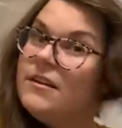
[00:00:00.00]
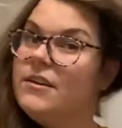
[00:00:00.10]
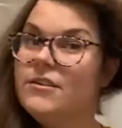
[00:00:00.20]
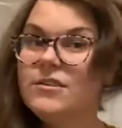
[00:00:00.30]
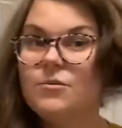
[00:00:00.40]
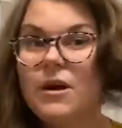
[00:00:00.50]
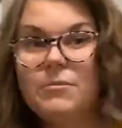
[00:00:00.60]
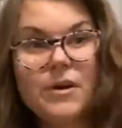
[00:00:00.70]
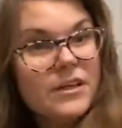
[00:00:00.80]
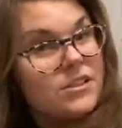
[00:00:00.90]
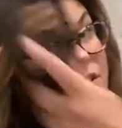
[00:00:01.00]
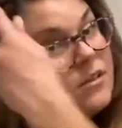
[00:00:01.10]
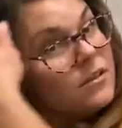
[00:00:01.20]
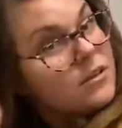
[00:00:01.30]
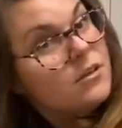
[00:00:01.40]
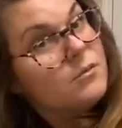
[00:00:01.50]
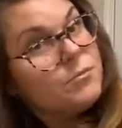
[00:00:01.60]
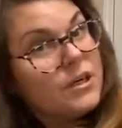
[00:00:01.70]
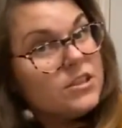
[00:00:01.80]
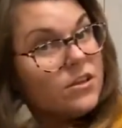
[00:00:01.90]
use a wet brush,
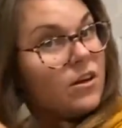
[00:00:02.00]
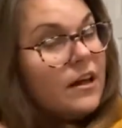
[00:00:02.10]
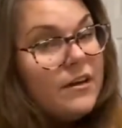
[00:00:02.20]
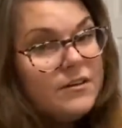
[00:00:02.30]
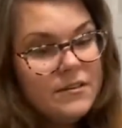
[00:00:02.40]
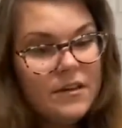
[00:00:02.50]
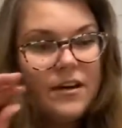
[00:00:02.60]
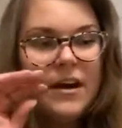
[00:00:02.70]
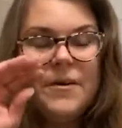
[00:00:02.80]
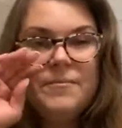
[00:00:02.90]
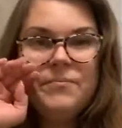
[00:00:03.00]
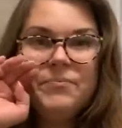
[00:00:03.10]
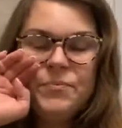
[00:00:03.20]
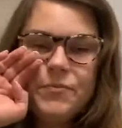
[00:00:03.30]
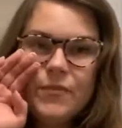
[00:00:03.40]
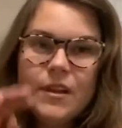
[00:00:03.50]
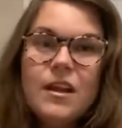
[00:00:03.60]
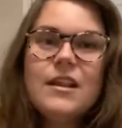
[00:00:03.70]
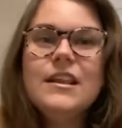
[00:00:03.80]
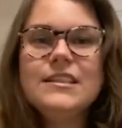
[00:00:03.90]
Brush it all out. Okay.
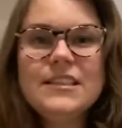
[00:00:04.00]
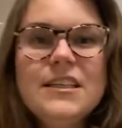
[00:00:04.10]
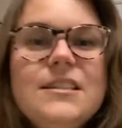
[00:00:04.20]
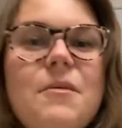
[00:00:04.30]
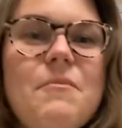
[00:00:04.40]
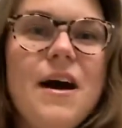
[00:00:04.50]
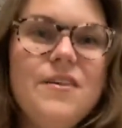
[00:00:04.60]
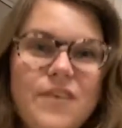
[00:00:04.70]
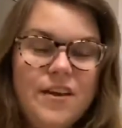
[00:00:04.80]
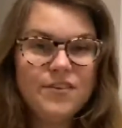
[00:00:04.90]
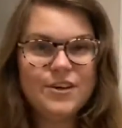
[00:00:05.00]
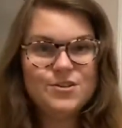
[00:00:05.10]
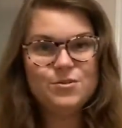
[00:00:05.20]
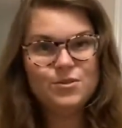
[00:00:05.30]
This is my favorite tool